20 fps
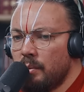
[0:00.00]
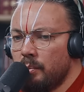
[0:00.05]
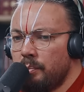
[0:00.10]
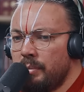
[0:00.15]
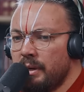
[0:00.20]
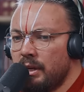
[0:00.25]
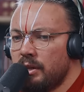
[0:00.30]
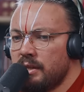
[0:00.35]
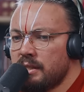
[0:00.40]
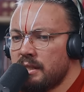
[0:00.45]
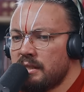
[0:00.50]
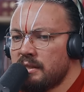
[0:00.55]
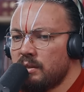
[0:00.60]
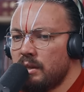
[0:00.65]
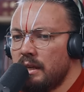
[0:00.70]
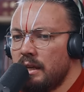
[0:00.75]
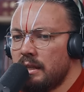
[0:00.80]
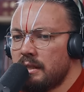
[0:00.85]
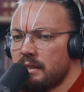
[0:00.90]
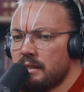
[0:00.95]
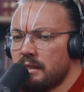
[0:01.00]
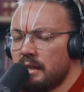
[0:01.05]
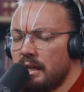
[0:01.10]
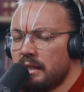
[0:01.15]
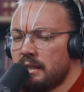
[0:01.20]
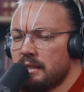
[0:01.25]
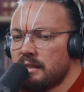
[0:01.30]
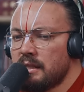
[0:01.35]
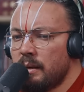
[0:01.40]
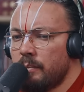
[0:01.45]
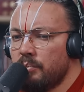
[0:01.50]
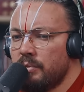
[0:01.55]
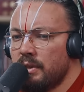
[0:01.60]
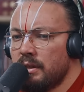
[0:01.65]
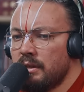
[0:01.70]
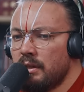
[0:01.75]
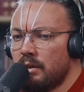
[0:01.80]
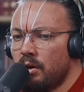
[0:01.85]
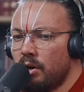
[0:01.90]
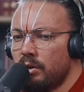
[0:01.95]
because it's, a, it's, it's something
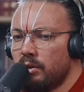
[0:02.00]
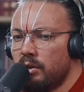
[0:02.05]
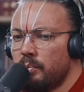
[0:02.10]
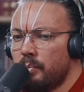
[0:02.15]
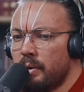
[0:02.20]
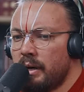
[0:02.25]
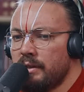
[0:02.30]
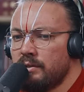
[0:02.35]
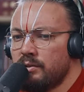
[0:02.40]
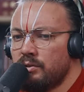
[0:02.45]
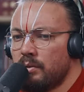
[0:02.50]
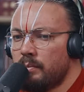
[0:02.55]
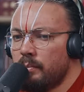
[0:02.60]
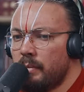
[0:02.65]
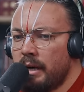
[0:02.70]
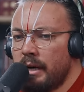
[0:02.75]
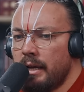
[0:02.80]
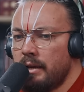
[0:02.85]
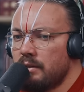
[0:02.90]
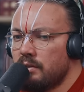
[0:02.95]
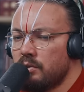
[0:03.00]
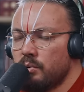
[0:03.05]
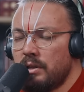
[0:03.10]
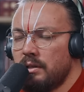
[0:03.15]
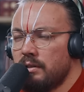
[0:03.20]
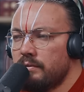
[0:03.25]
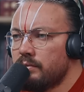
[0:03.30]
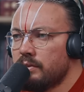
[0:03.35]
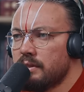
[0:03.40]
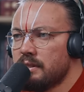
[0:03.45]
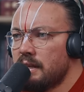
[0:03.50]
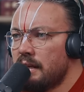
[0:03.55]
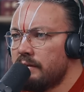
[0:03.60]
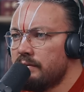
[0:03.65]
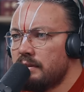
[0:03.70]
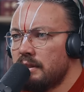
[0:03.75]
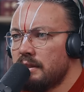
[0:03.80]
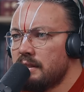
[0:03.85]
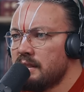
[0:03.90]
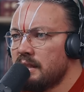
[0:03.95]
that occupies your mind 24
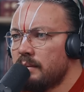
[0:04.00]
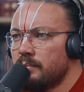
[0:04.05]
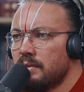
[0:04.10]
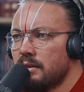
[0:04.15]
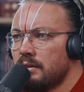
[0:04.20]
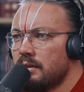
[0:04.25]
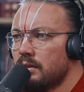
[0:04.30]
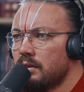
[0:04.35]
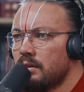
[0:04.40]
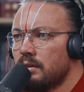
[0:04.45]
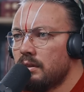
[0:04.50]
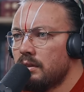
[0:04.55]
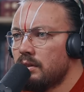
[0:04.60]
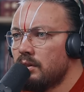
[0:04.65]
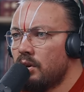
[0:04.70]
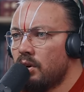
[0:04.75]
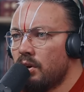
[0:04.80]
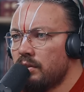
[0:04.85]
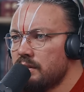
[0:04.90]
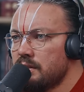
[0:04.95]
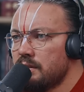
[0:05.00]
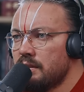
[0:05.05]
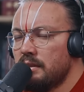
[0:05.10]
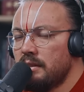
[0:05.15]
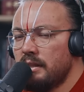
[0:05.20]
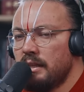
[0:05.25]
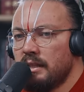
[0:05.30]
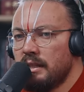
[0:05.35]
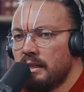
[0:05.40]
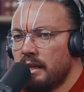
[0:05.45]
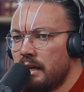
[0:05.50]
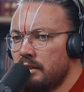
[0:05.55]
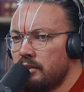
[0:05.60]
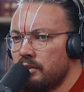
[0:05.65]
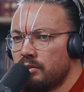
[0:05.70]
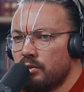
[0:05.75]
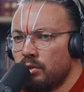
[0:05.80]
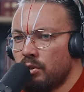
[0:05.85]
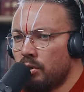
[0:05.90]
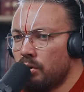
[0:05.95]
7. It's something that, that constantly
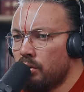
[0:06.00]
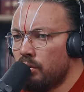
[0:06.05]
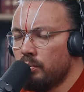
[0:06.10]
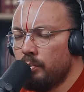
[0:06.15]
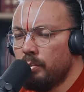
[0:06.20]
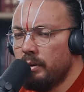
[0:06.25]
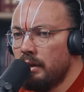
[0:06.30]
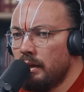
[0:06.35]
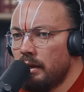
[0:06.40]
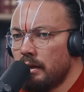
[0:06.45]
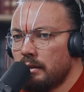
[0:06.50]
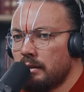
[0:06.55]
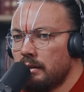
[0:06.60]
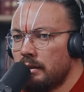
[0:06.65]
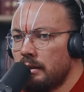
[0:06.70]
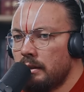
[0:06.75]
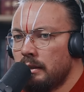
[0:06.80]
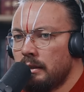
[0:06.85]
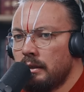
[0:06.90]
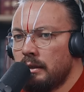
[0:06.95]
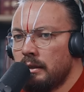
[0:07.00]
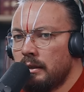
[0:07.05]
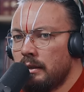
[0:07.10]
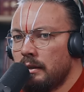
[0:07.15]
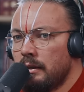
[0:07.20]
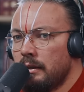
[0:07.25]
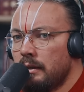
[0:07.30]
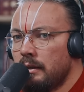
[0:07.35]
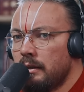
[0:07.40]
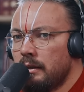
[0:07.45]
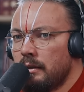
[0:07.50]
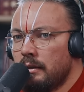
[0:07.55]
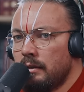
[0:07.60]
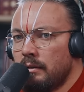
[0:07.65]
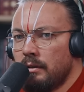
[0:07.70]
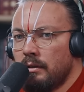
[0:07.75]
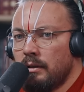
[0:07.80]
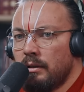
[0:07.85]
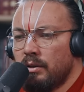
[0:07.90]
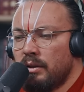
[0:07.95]
engages your whole being.
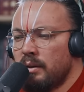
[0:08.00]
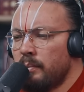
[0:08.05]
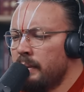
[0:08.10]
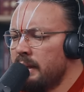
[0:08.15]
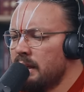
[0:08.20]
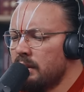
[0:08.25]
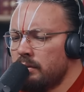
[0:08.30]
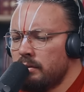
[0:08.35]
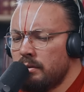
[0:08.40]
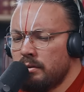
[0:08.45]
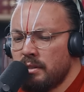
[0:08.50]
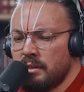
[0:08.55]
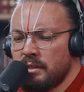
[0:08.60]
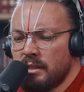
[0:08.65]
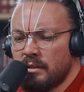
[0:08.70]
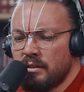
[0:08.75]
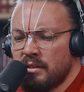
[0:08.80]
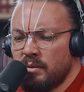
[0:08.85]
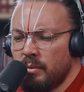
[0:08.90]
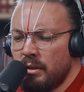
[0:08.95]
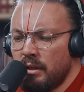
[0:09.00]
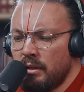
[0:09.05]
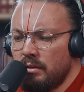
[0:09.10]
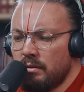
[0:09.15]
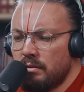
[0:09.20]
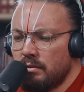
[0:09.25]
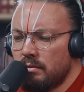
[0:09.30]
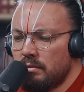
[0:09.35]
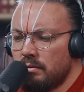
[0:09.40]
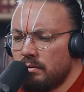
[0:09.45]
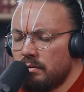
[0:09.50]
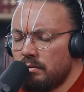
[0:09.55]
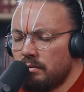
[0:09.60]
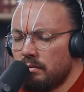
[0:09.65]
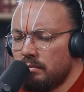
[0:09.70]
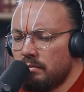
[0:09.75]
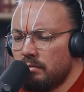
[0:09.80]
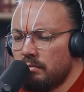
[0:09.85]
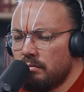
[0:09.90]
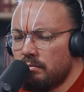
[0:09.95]
You know, the minute Guruji said to me,
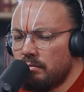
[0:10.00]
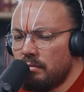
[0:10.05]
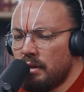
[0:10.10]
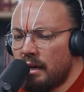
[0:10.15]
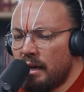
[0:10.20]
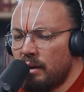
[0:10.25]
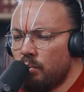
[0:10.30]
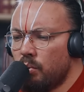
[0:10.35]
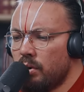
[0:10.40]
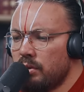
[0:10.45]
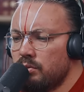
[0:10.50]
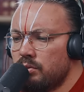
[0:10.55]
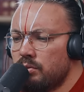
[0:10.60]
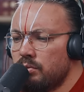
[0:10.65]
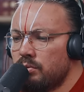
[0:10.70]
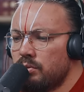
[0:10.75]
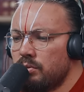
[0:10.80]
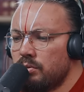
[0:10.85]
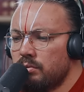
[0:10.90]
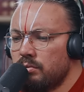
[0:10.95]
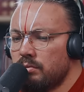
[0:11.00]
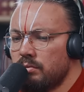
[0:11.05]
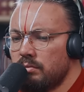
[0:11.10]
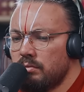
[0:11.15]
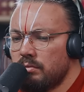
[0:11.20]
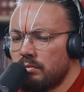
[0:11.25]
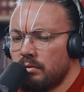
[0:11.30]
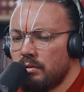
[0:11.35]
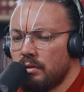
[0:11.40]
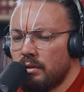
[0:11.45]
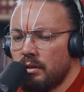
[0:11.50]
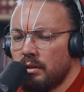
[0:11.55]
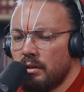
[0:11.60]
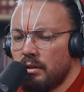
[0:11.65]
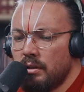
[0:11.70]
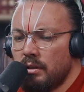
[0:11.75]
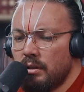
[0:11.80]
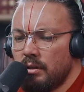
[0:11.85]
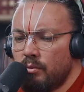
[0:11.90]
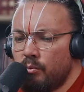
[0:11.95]
I want you to
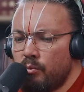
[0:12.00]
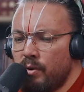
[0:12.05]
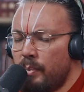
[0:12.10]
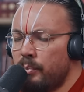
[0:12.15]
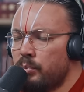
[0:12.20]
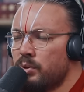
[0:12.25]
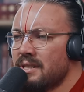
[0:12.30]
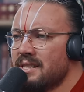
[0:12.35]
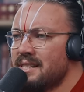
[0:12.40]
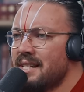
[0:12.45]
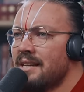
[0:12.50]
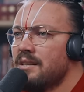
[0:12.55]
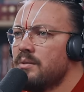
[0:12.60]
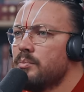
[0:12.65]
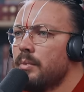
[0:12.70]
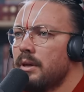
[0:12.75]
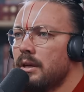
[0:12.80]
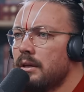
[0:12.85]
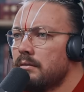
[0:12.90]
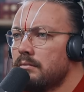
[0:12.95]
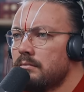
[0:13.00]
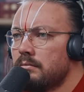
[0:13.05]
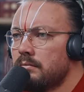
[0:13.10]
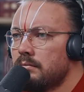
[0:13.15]
represent me.